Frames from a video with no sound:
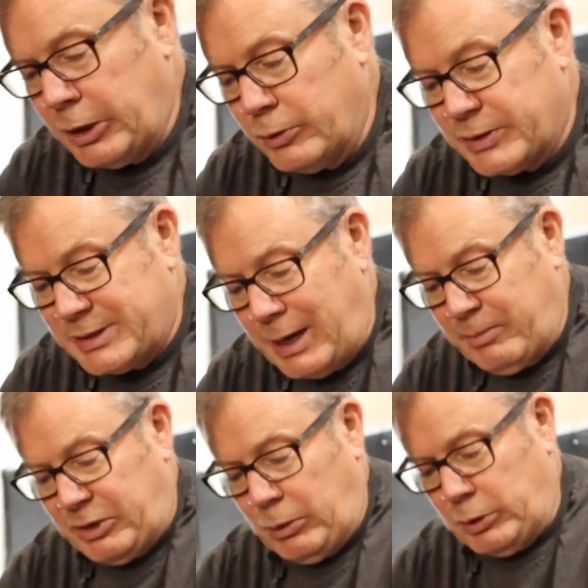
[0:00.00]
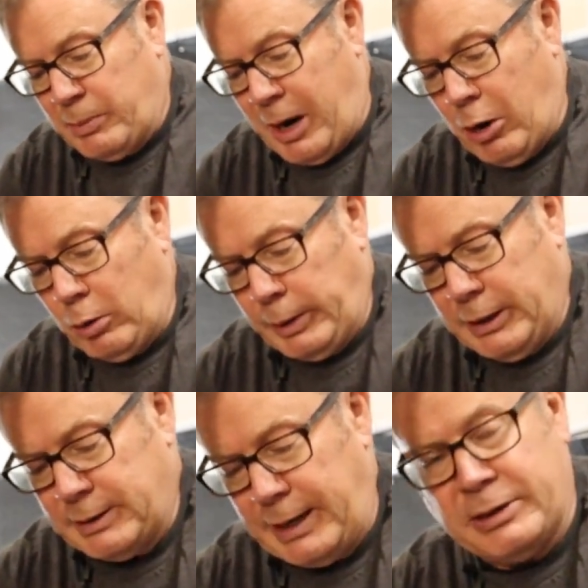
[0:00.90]
we're going to do the same thing with the power. We're
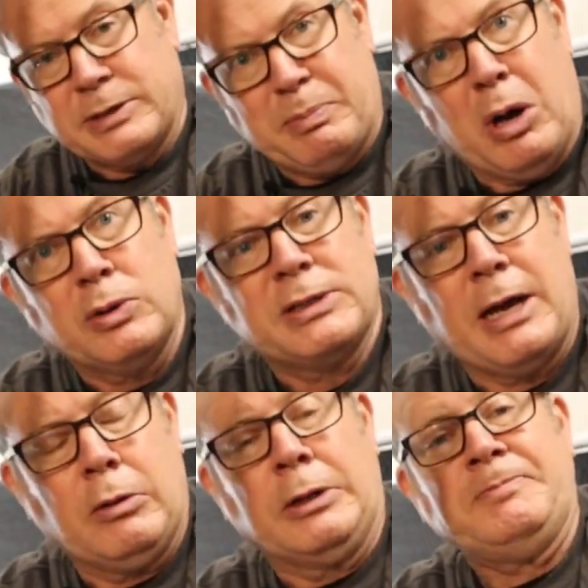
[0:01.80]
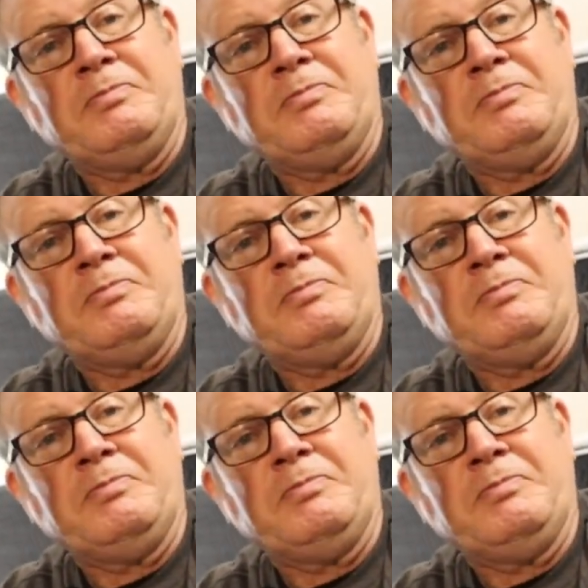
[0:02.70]
going to take this post out.